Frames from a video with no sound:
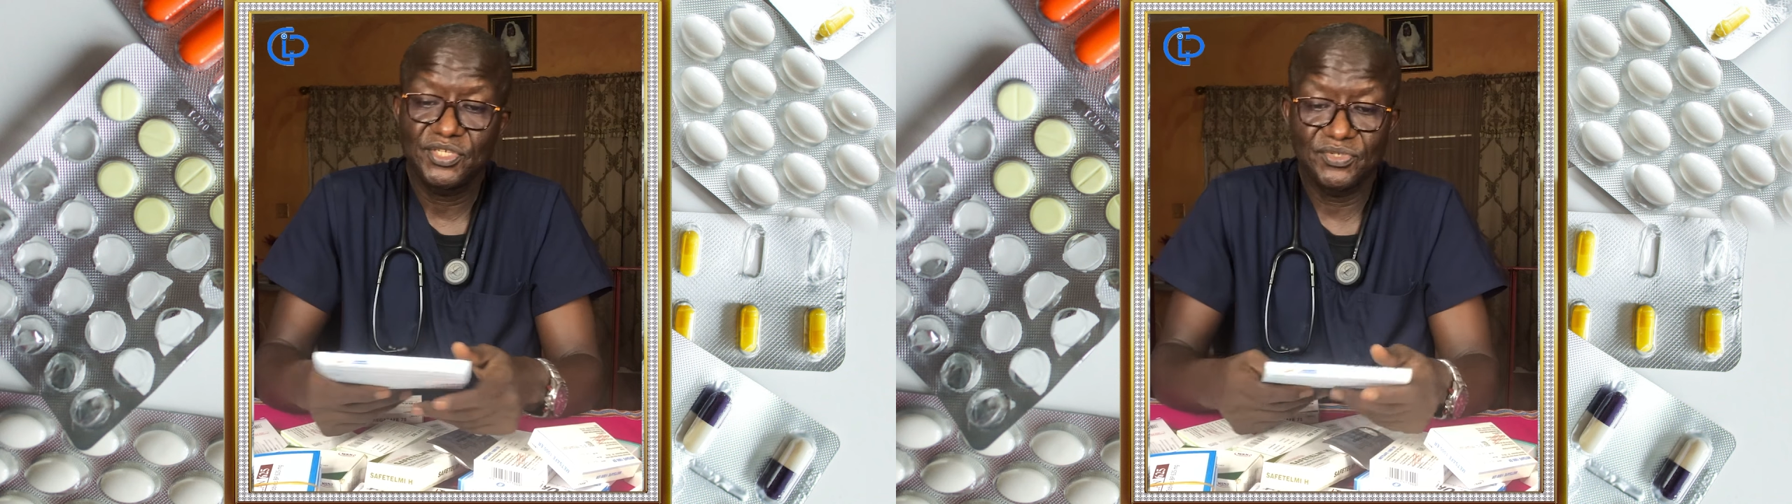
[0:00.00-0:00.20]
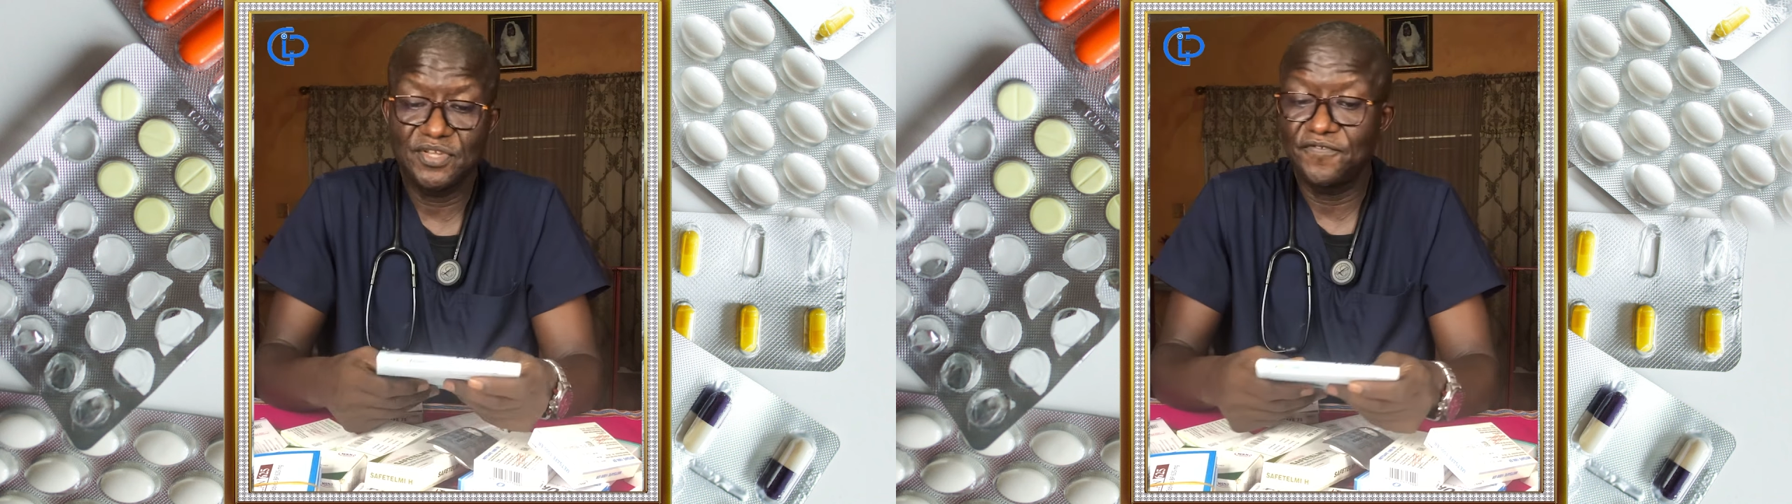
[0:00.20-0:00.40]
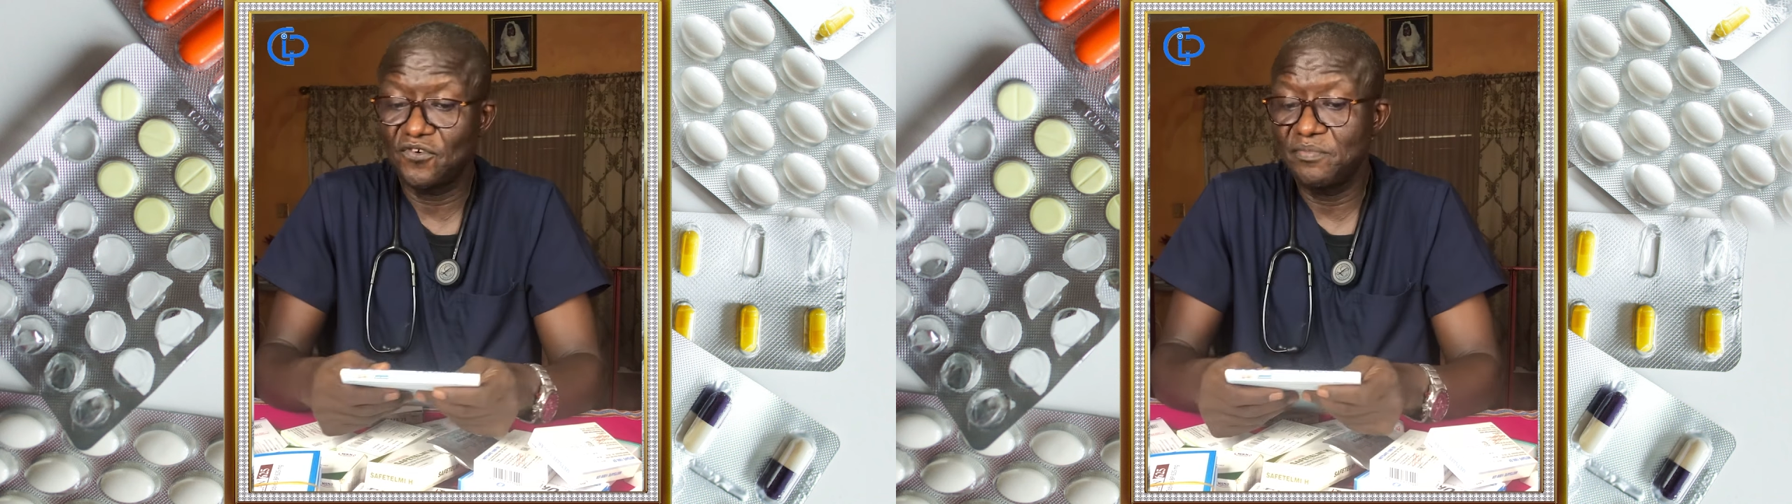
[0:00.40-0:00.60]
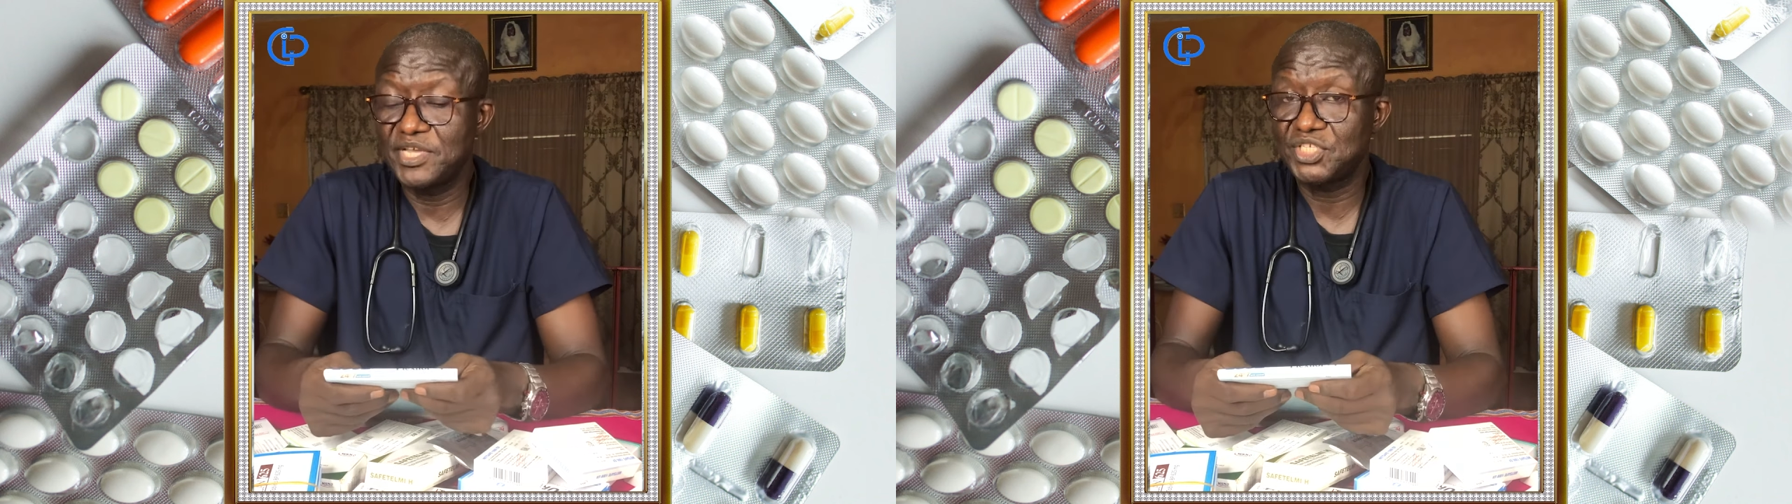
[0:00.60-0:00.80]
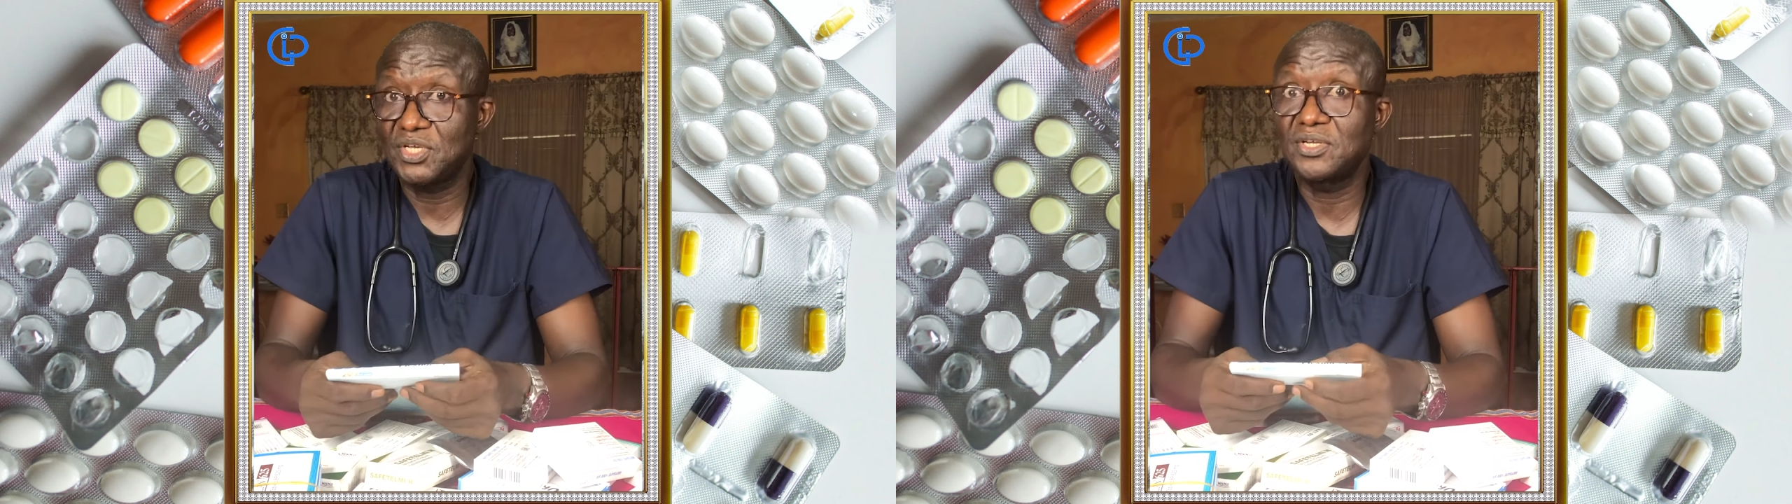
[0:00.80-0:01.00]
to the
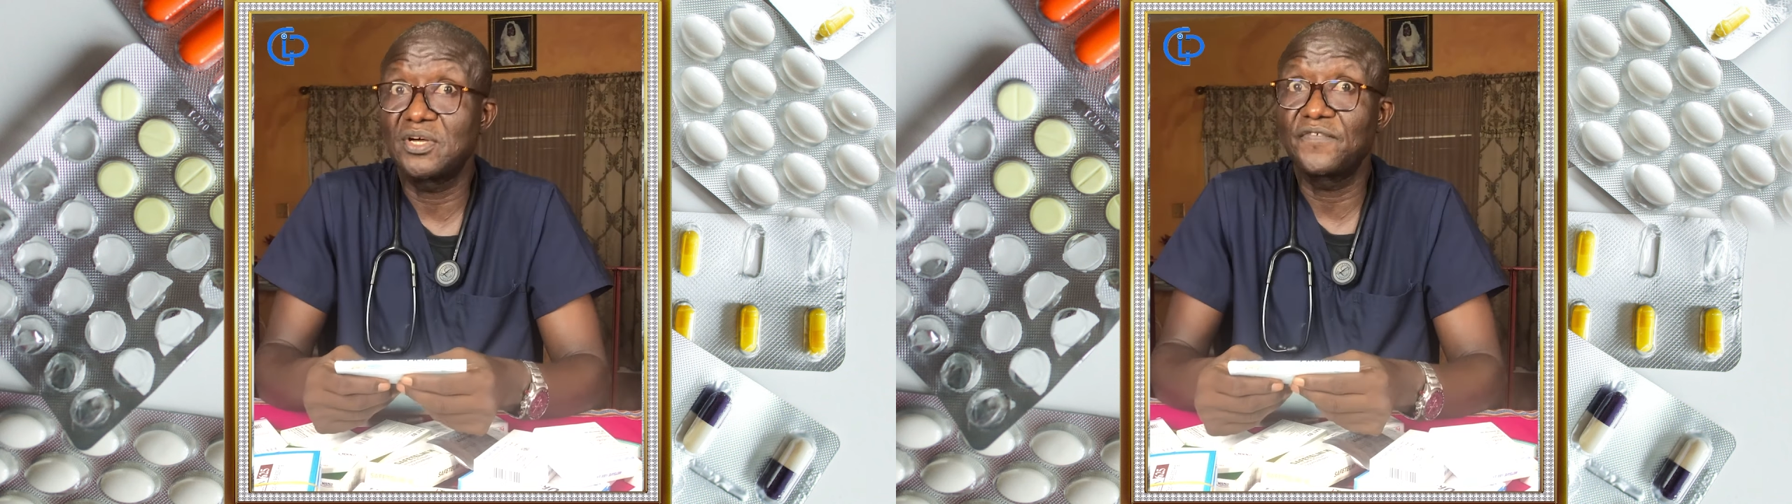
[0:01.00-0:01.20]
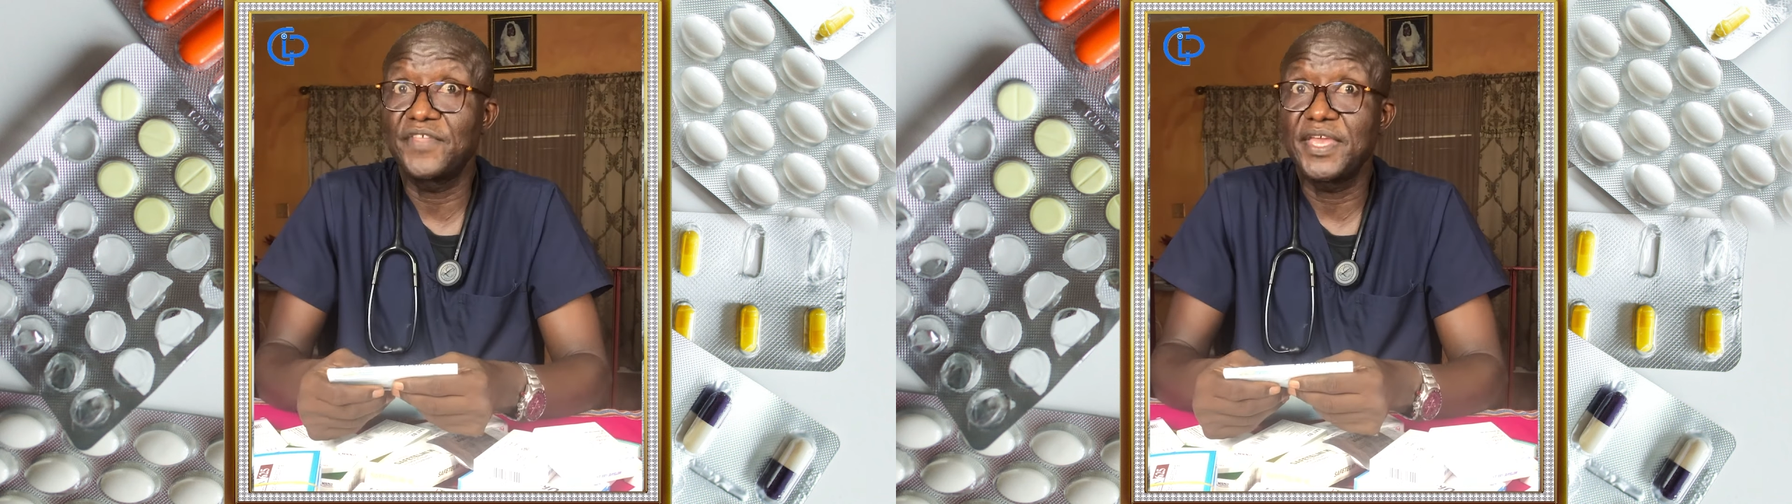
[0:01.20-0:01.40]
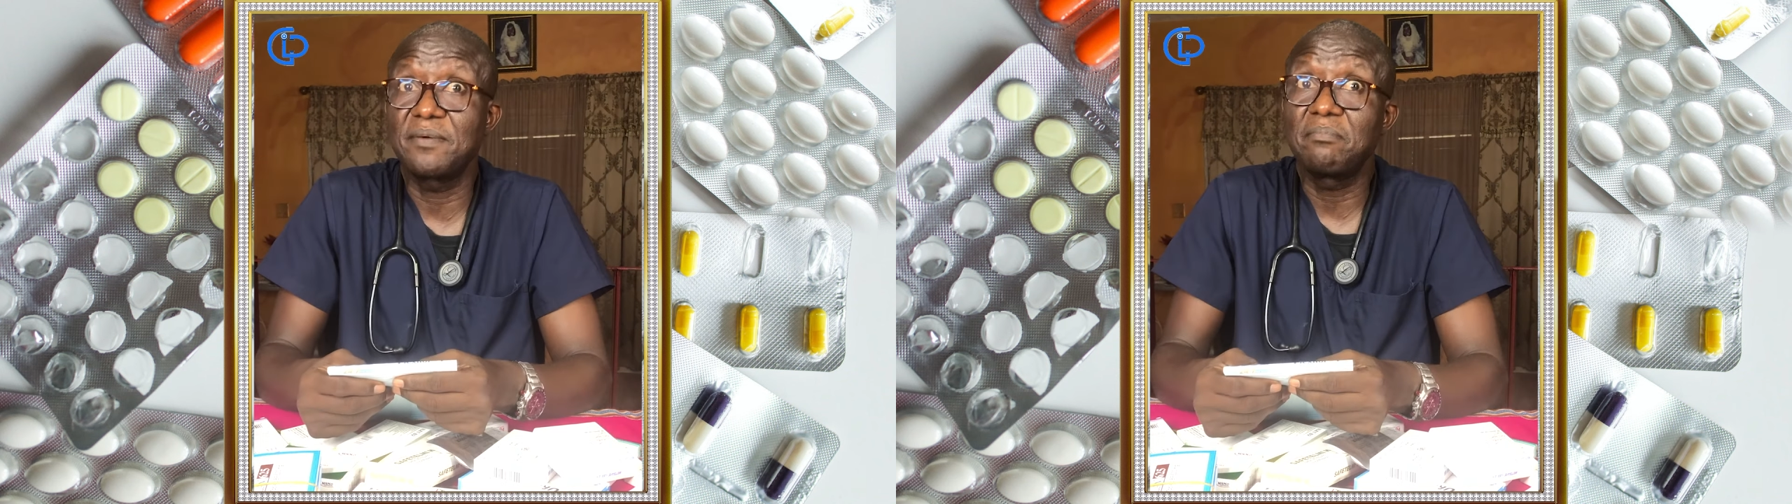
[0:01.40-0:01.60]
formation of the